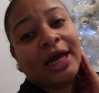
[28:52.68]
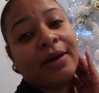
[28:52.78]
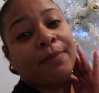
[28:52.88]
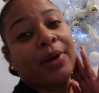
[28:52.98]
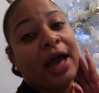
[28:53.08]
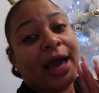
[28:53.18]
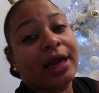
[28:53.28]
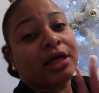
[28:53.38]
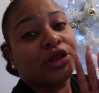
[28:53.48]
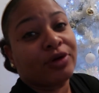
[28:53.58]
and
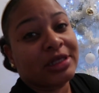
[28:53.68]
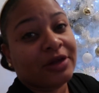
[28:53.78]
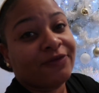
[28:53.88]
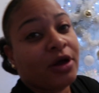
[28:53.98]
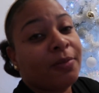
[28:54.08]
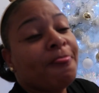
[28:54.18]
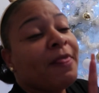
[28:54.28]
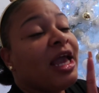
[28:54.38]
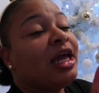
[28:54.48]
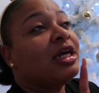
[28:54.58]
pack the rest of them.
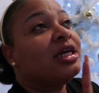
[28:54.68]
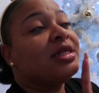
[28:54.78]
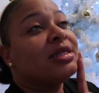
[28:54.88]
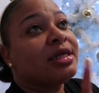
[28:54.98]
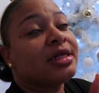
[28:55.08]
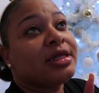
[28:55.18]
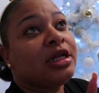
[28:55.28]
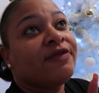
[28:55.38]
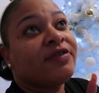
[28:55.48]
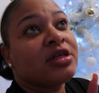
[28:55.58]
It is
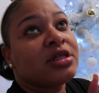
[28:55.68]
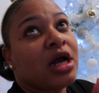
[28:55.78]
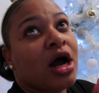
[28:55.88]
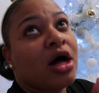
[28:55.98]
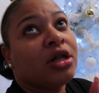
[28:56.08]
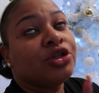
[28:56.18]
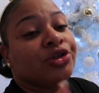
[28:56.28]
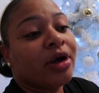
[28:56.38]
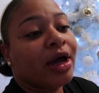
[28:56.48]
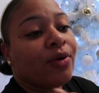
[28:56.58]
16 of us, y'all,
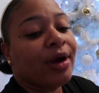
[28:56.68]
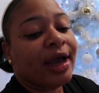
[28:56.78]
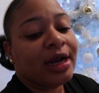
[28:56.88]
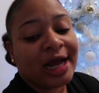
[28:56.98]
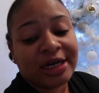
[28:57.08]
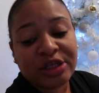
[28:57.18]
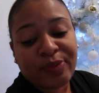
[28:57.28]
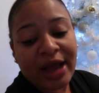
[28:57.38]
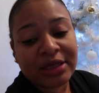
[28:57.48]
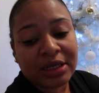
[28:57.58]
so I gotta go ahead and at least
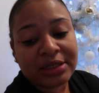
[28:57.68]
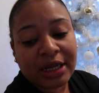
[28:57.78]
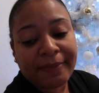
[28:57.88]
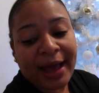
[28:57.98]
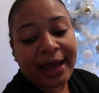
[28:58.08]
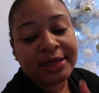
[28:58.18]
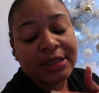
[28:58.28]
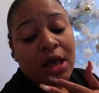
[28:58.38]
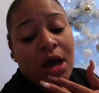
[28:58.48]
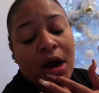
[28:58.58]
pack 16 bags.
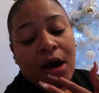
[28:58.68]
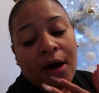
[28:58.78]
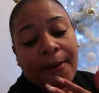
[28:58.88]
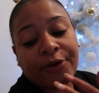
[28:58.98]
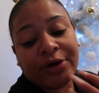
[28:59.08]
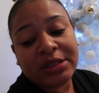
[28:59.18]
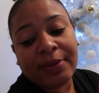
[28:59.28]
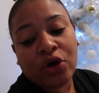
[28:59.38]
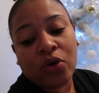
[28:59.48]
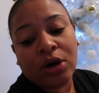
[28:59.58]
The rest of
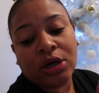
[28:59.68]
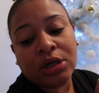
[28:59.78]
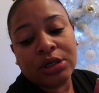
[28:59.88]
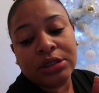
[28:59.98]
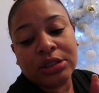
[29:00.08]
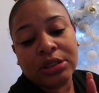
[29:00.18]
my coworkers,